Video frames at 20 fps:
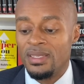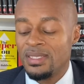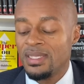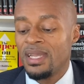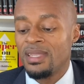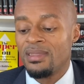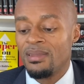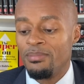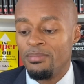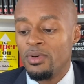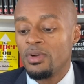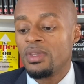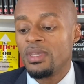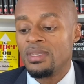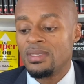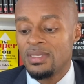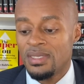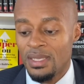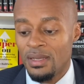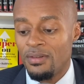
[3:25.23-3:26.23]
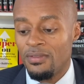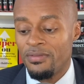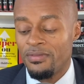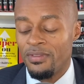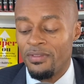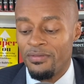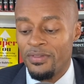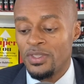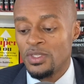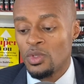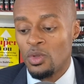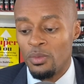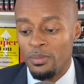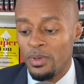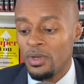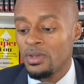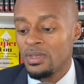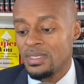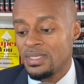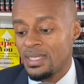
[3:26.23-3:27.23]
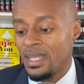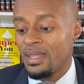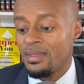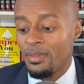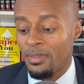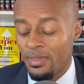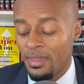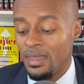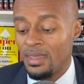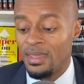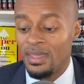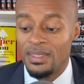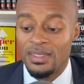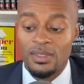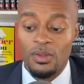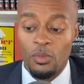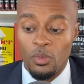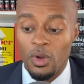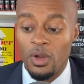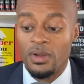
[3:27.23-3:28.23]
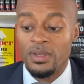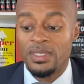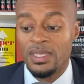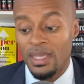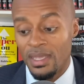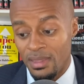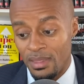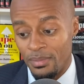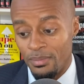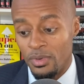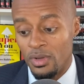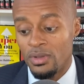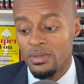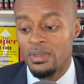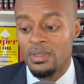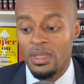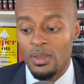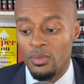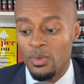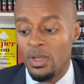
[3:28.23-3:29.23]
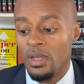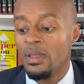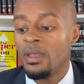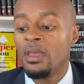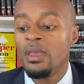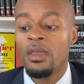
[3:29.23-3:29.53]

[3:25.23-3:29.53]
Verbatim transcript: It's not the book itself. The physical book is not the thing. It's the words in the book that they want.